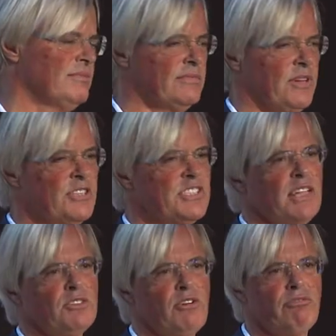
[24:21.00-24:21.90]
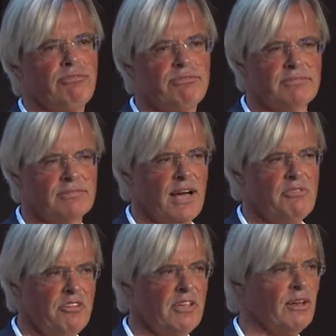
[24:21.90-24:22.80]
a set of, I
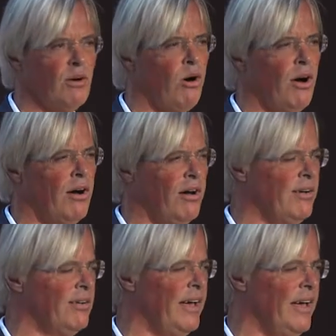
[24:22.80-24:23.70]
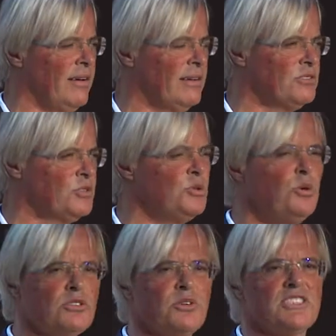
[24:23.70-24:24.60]
think,
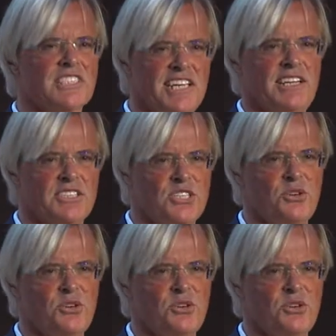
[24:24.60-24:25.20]
200 skills in